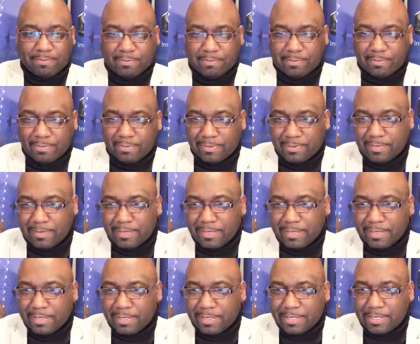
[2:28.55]

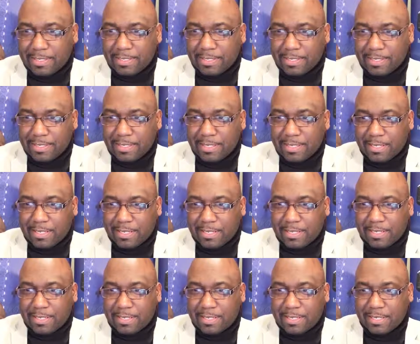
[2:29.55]

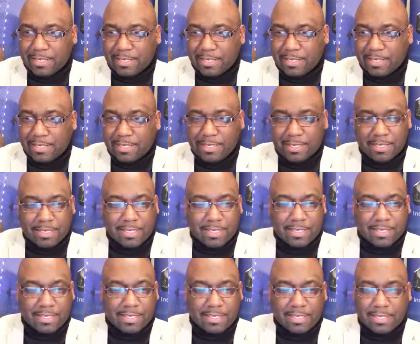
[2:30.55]

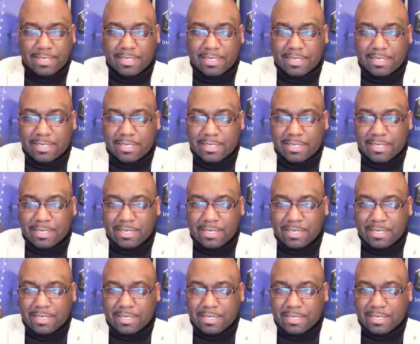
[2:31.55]

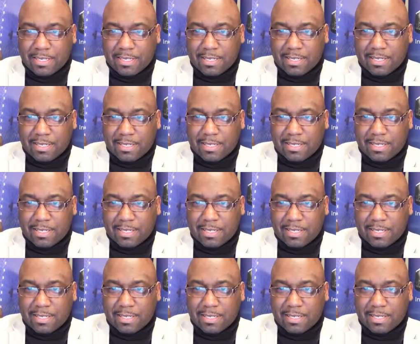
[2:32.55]
(no one is talking)